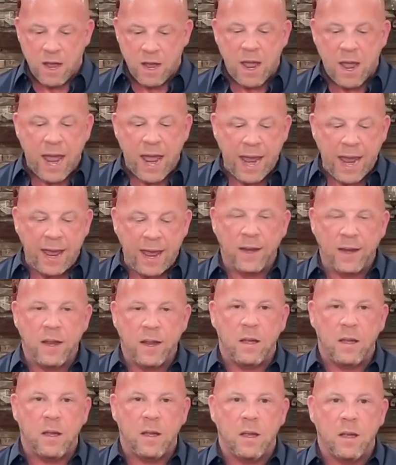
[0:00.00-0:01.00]
and
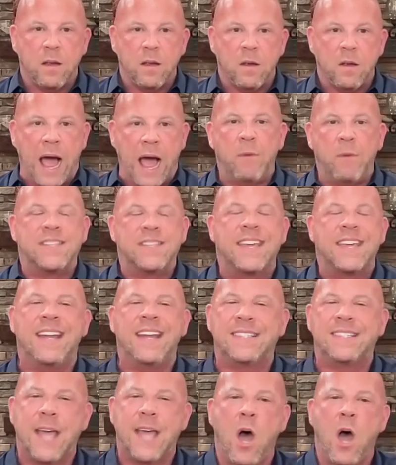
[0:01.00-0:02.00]
I was
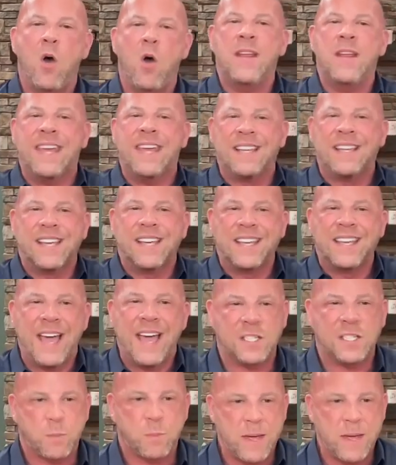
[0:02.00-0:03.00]
getting Tony as a
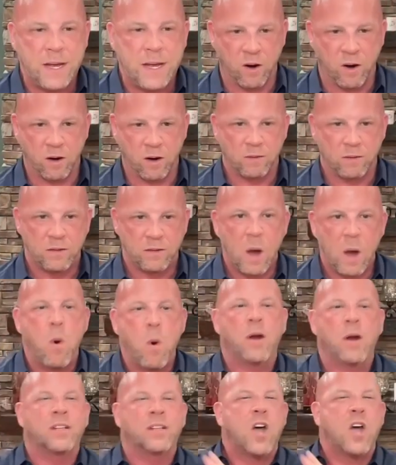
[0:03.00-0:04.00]
guest speaker, and
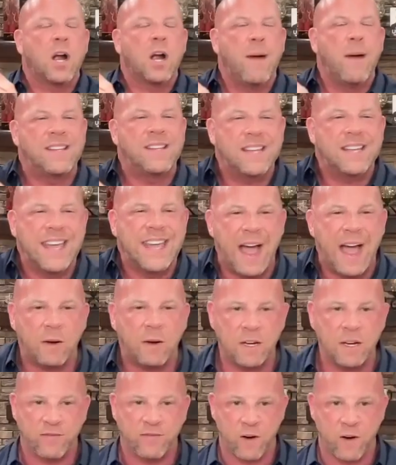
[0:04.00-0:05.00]
we're going to talk about his
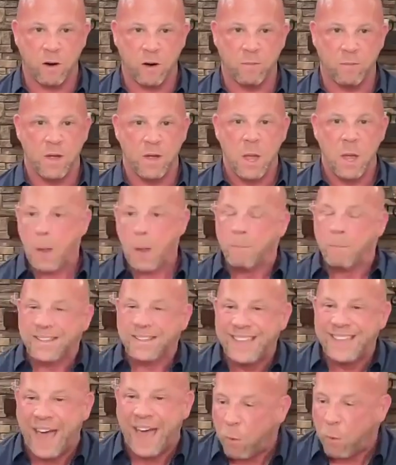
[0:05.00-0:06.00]
accounting firm. But
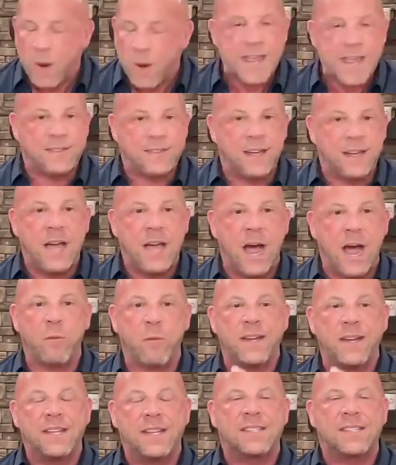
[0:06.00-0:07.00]
that week, the
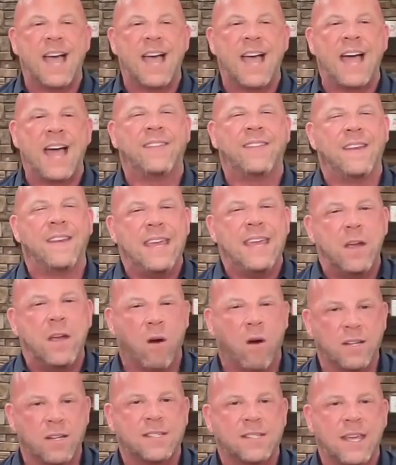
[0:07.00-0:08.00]
government decided that
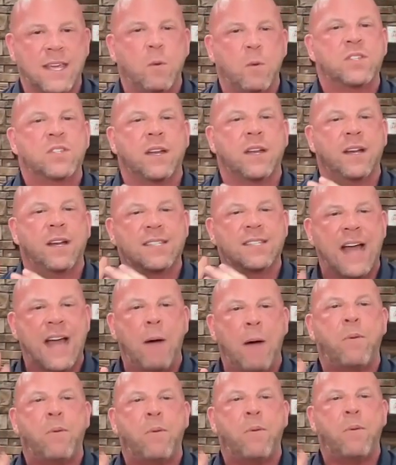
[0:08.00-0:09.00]
ERC was going to
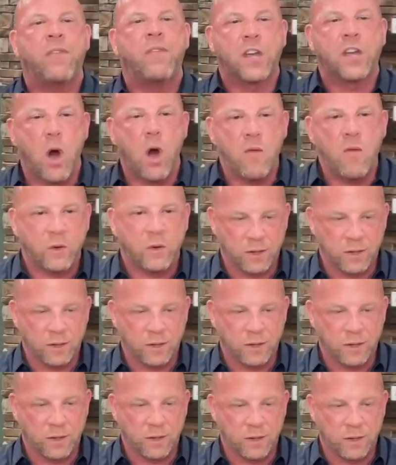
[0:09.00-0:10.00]
stop with the COVID
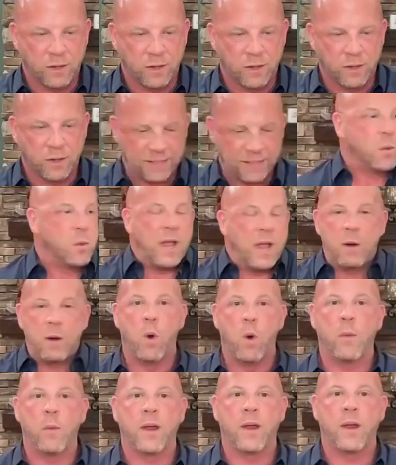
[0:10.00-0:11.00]
relief. And so we're like,
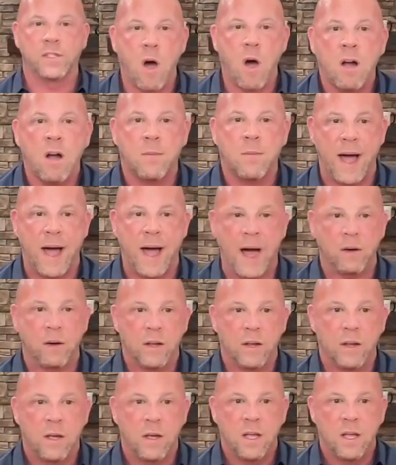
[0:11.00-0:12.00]
what are we going to talk about?
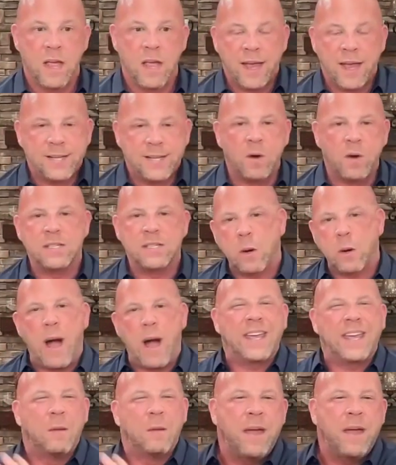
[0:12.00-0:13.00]
And Tony's like, well, I
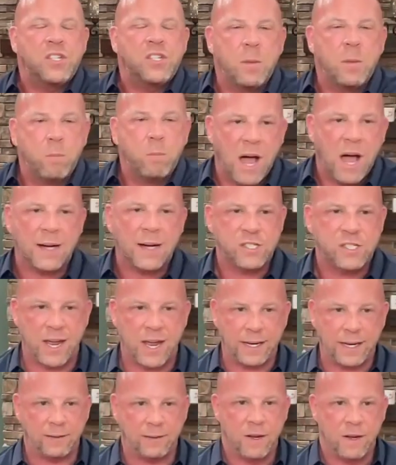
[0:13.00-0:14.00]
can mention
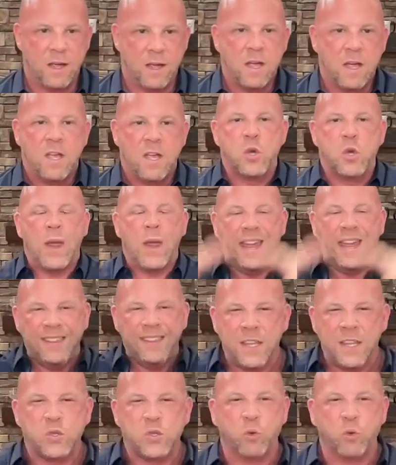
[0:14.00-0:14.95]
blockchain. So in this